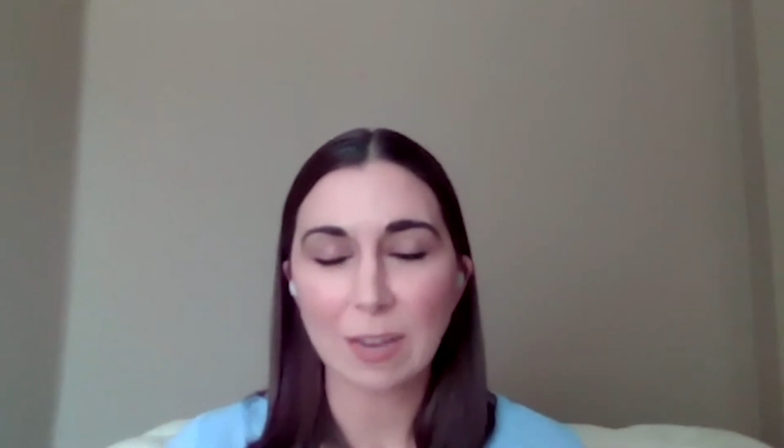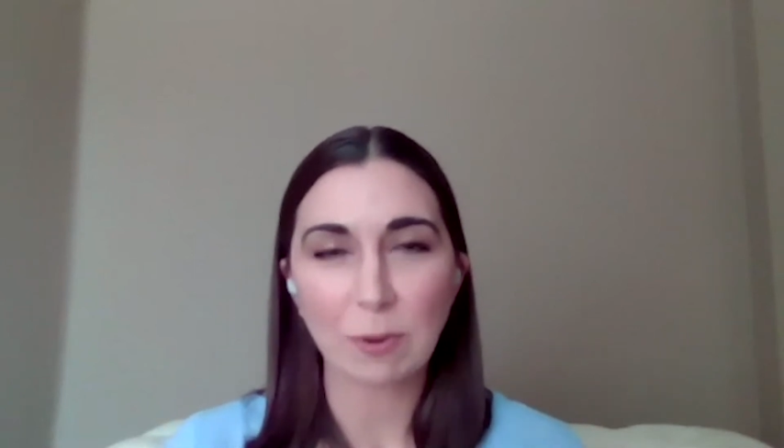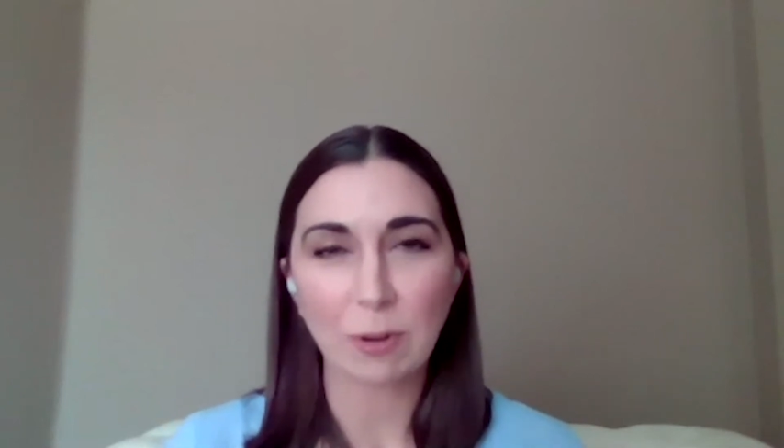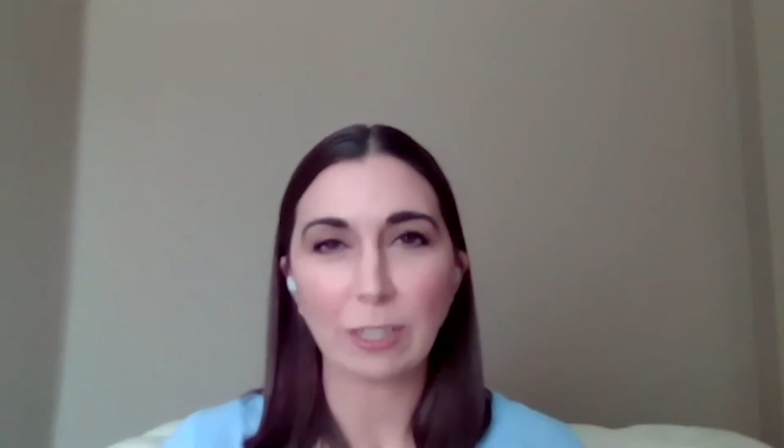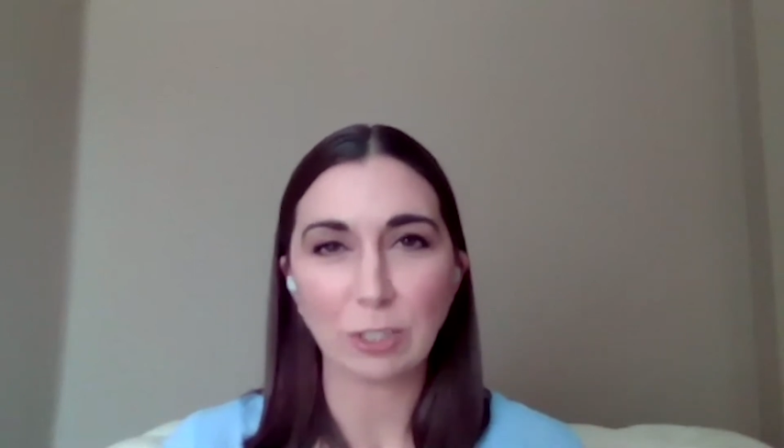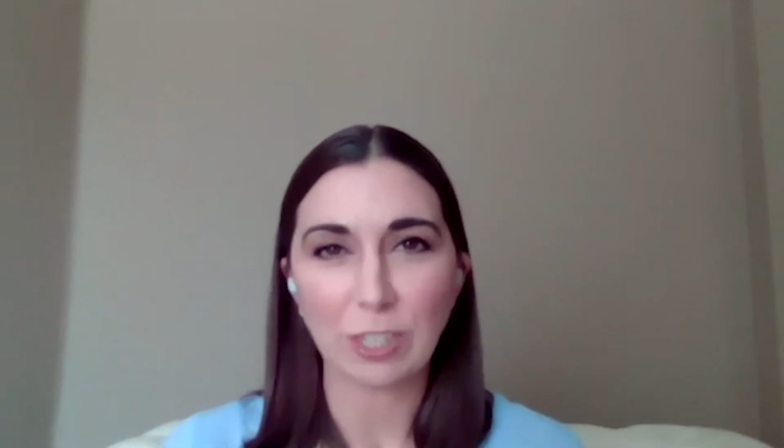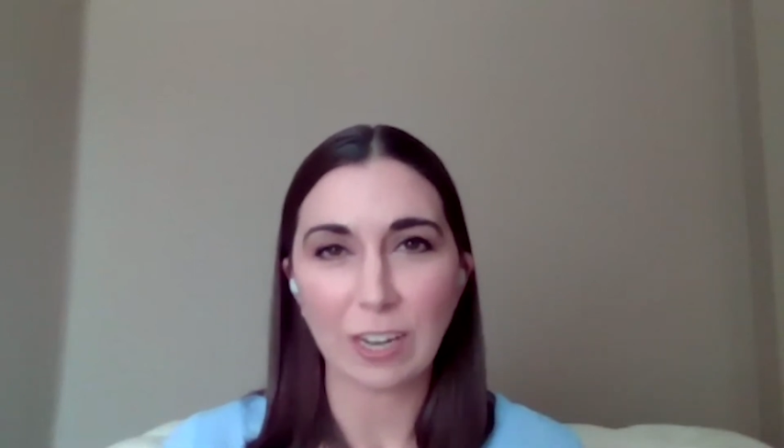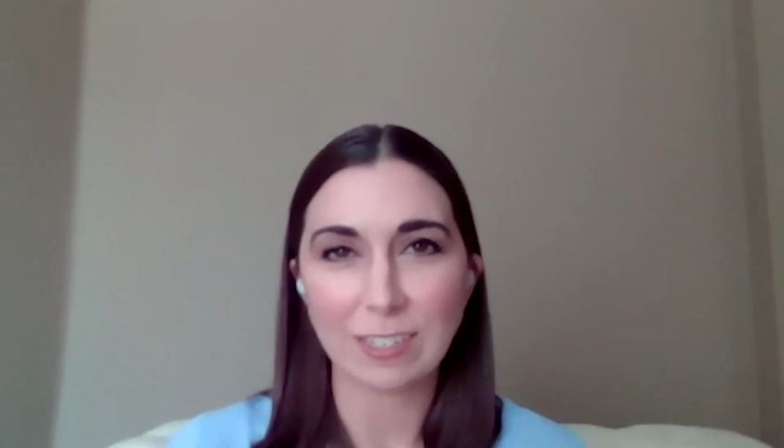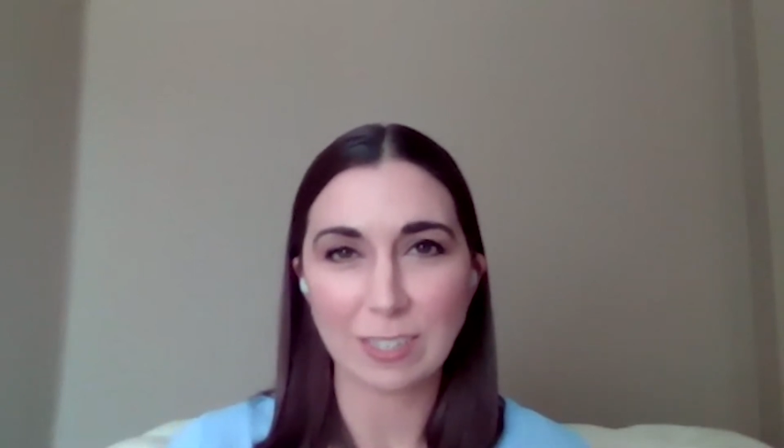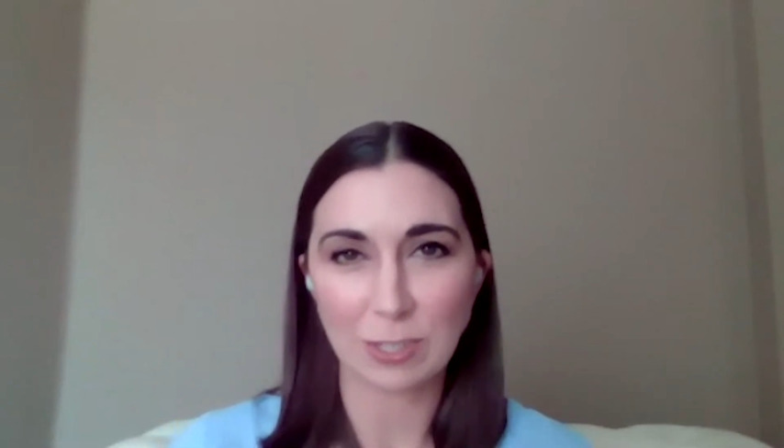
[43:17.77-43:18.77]
immigration
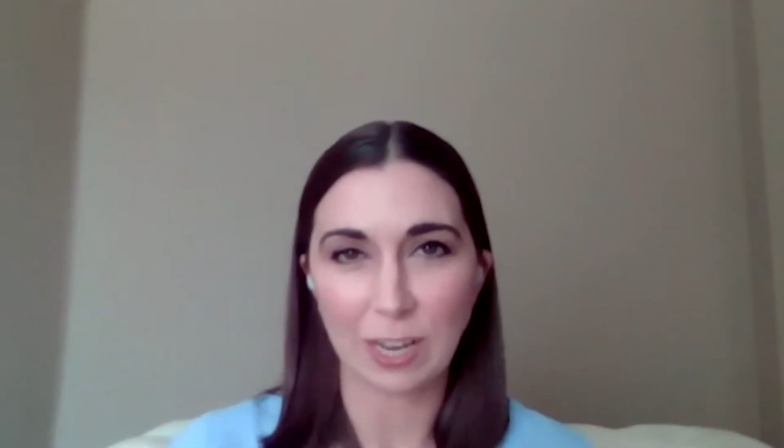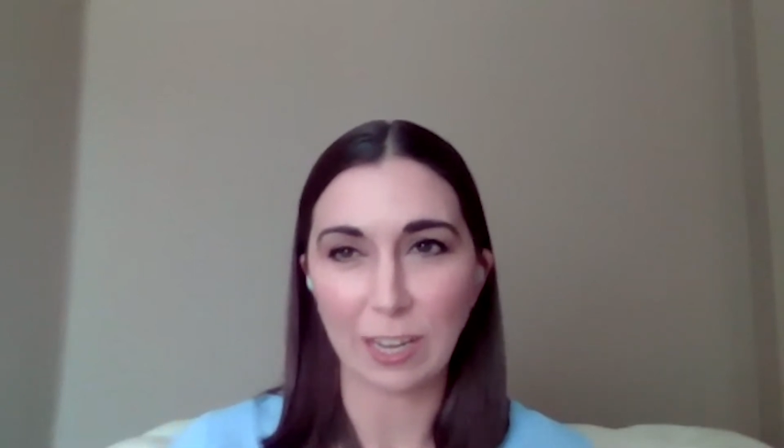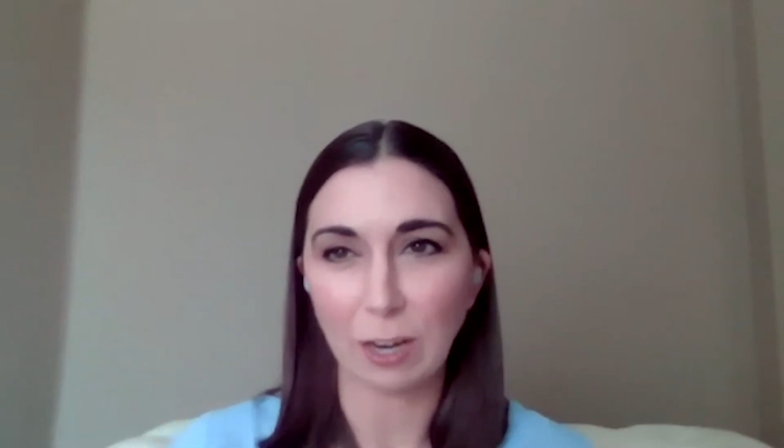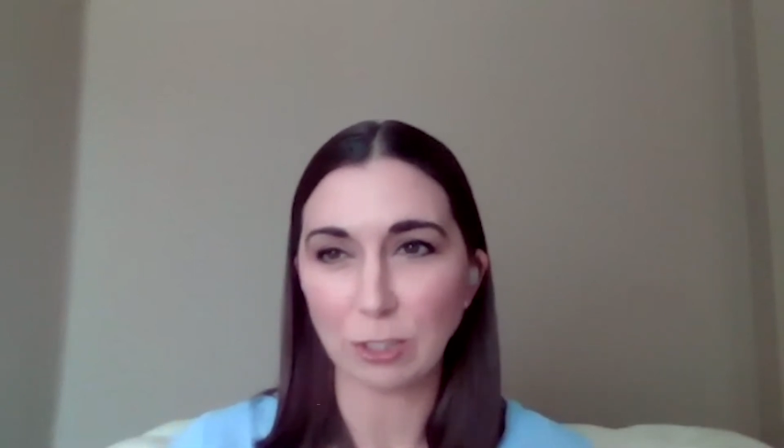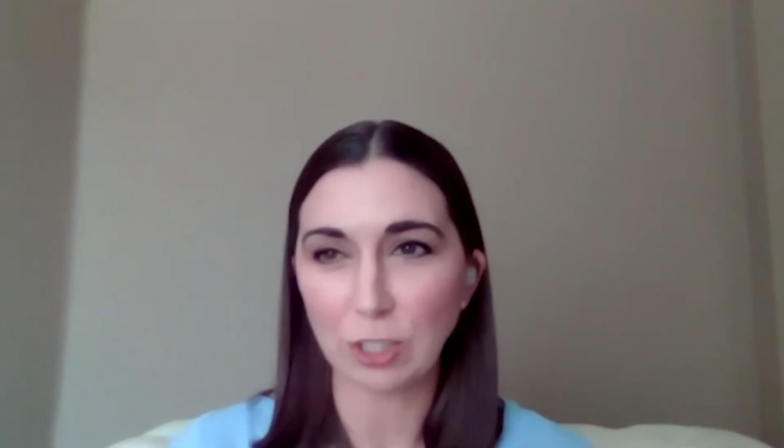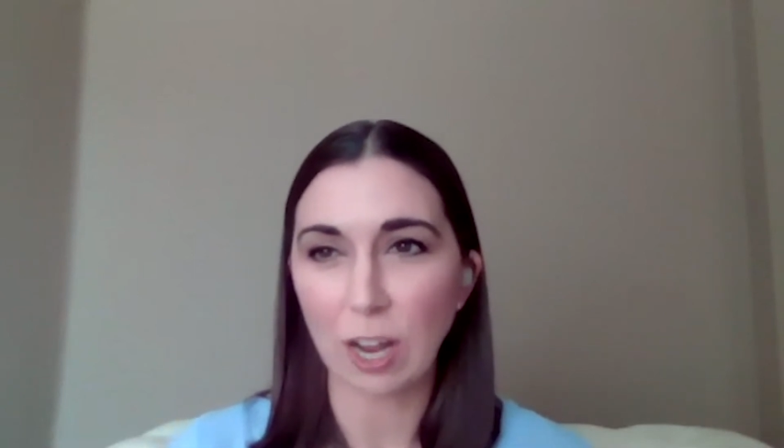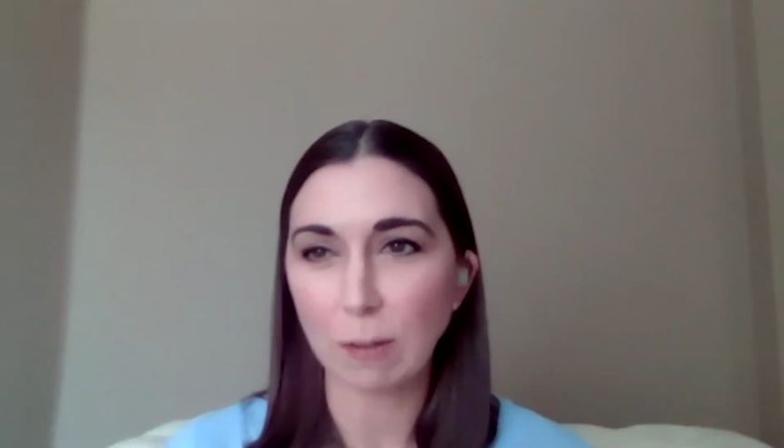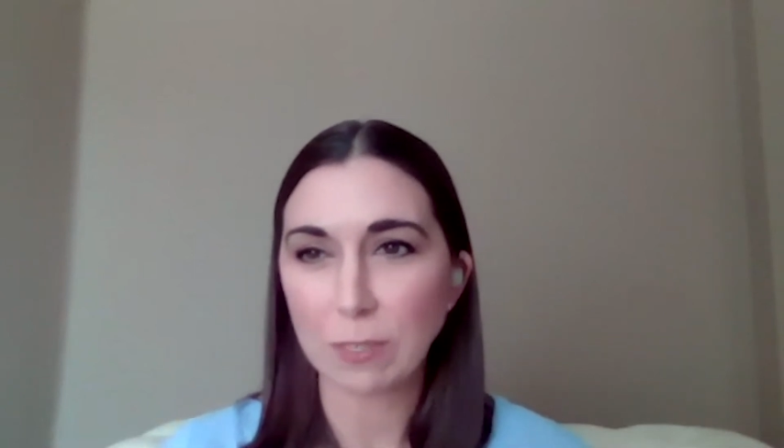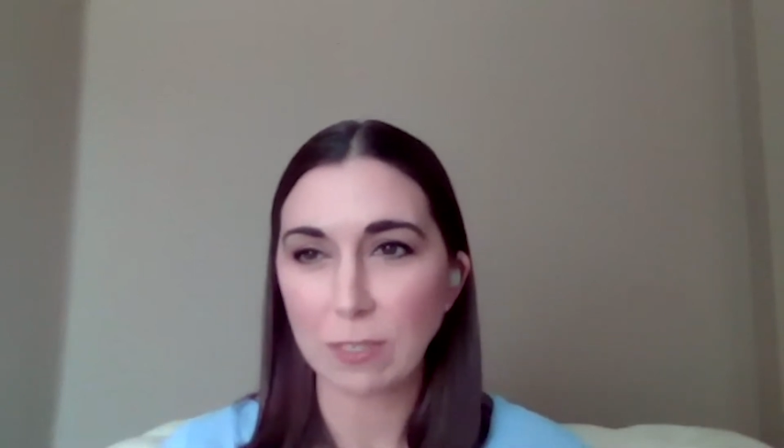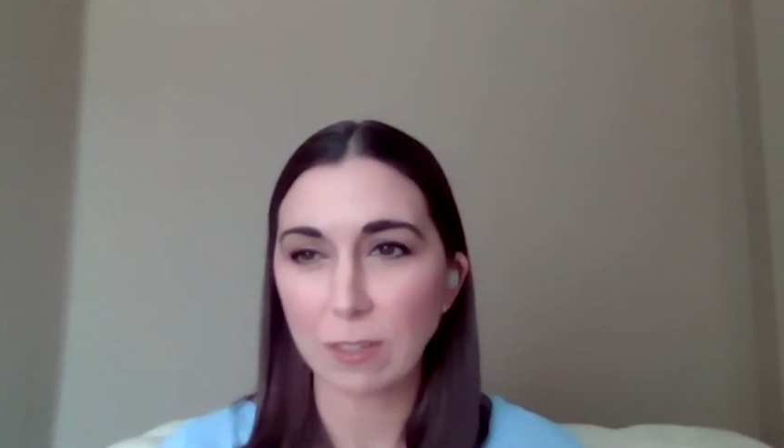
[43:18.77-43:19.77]
is they're taking our
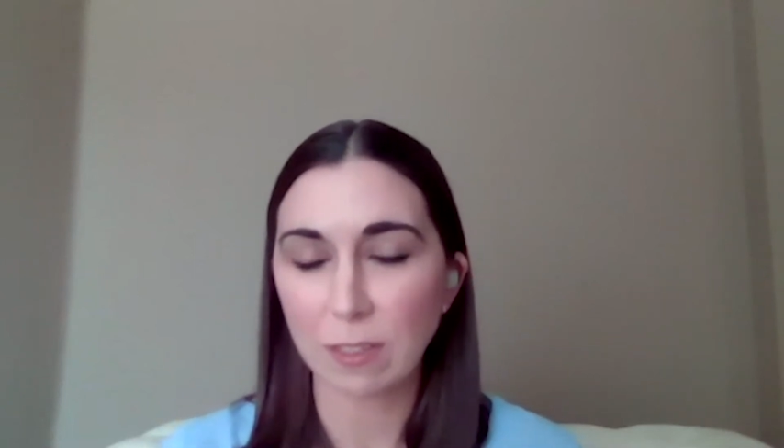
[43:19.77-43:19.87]
jobs.